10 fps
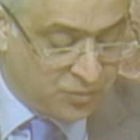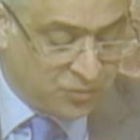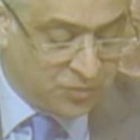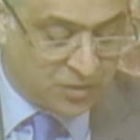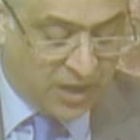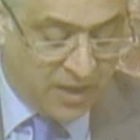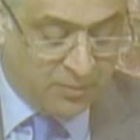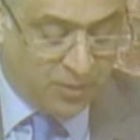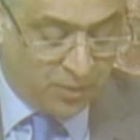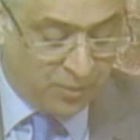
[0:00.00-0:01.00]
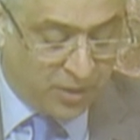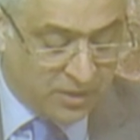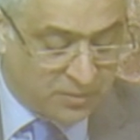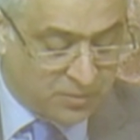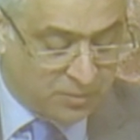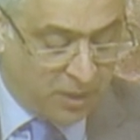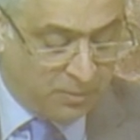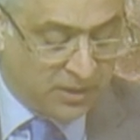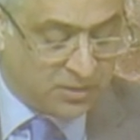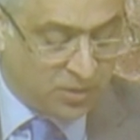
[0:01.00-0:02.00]
came from
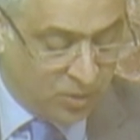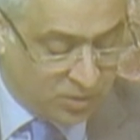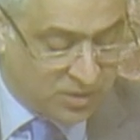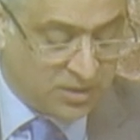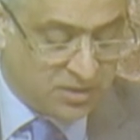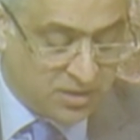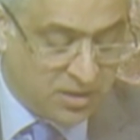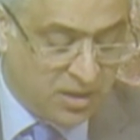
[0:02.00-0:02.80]
public sources